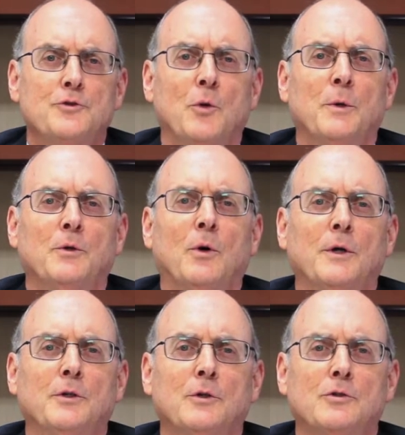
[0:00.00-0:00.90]
So in
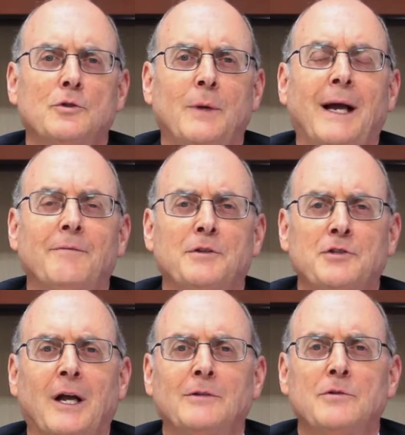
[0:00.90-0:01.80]
order to have the
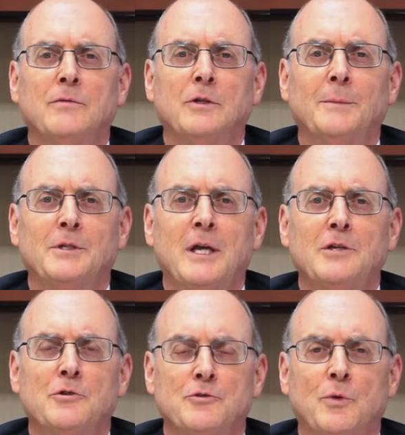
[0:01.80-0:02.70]
statute of
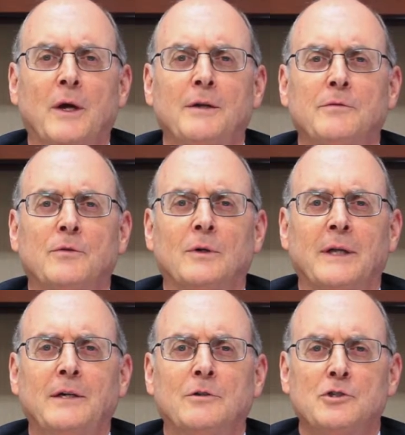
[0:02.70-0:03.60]
limitations run for a
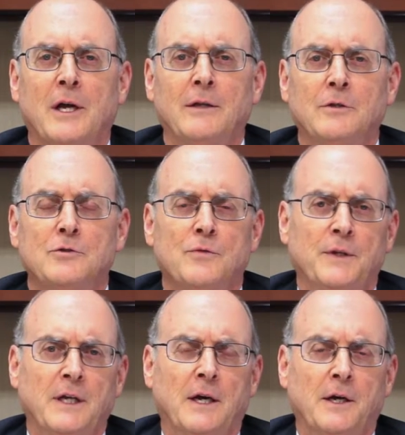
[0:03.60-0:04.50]
later challenge
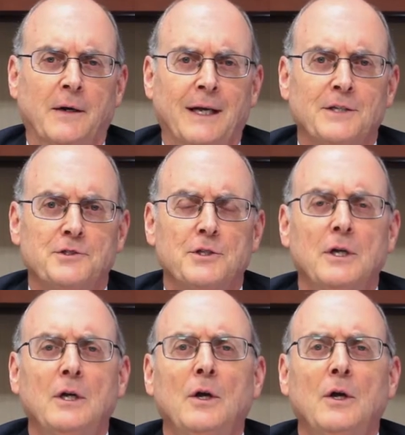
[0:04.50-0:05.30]
for the IRS